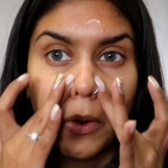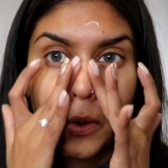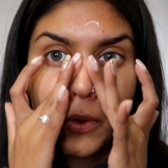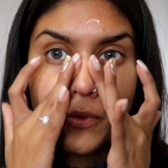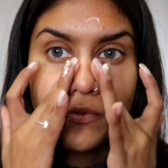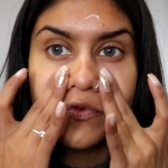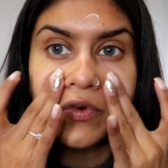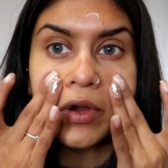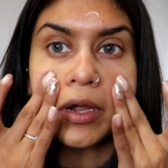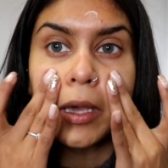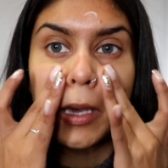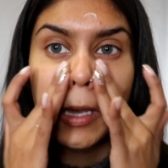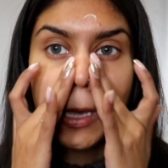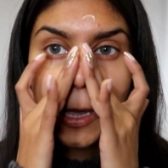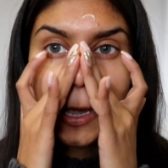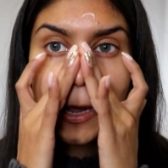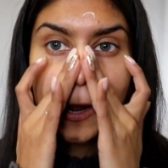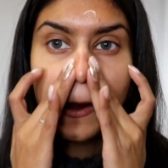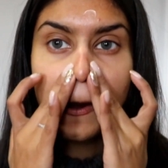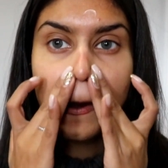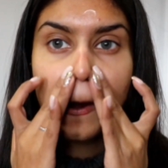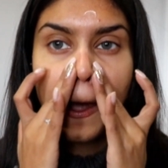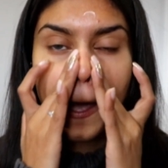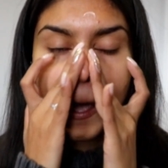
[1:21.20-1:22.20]
over
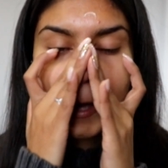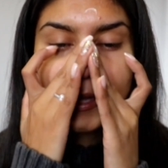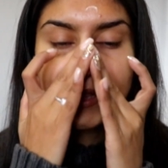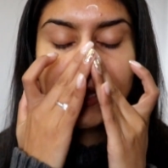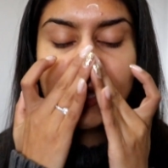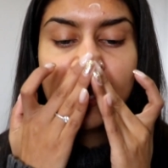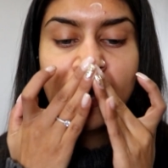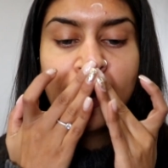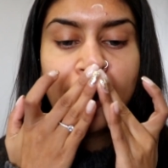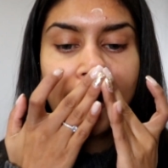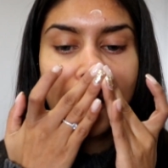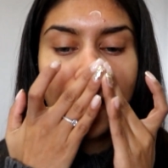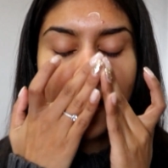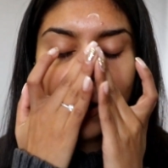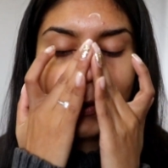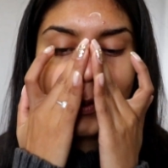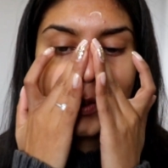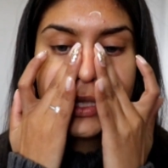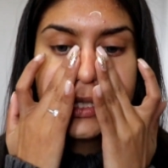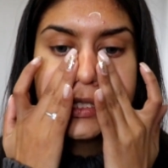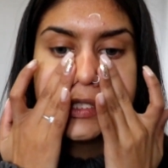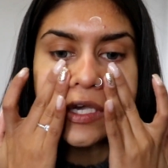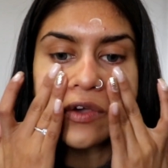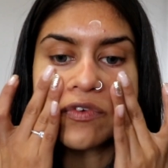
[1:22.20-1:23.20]
here. I think I
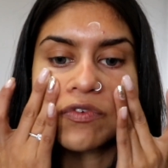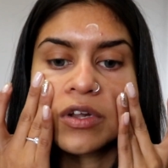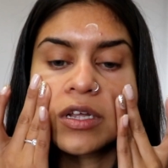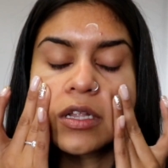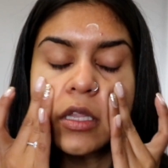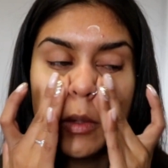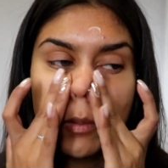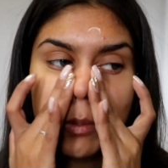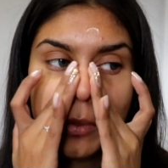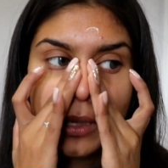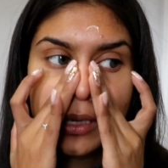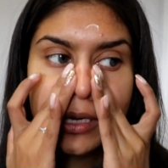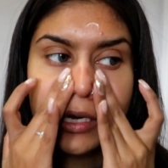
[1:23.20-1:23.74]
will definitely